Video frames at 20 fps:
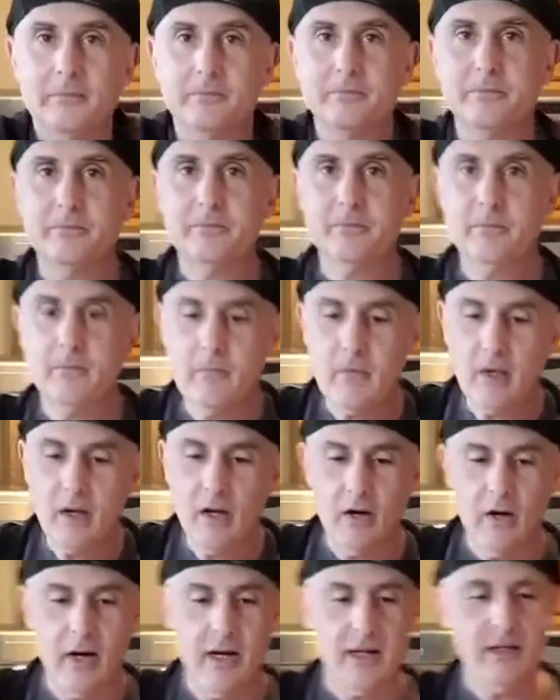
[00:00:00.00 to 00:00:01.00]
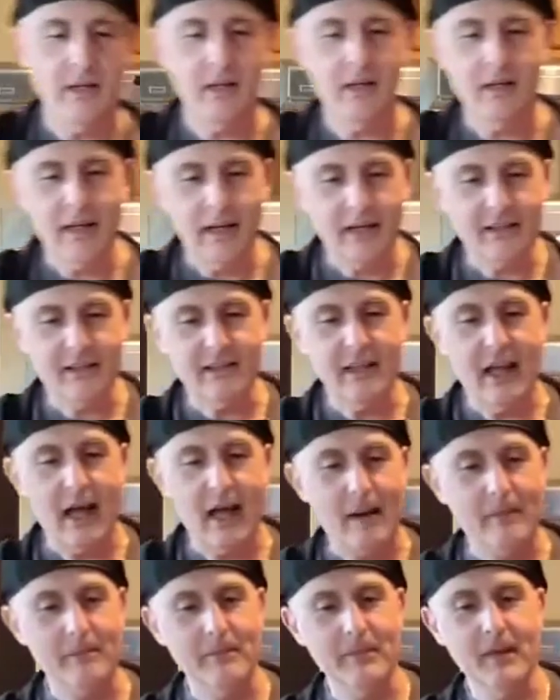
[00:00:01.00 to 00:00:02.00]
up. All right, next
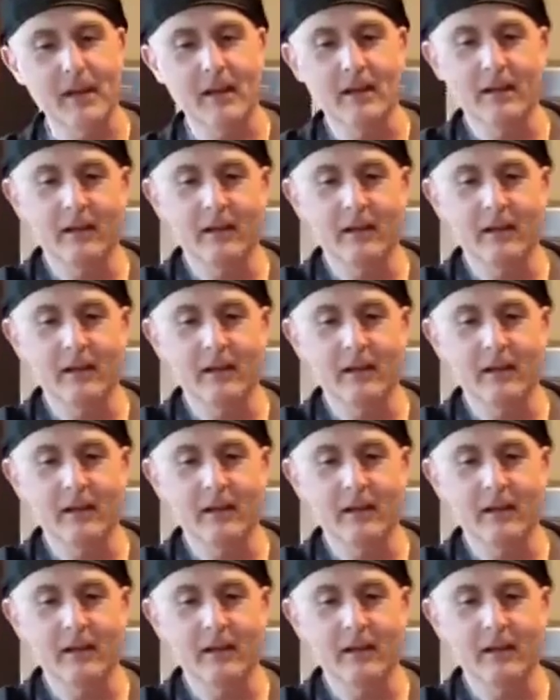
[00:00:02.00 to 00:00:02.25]
step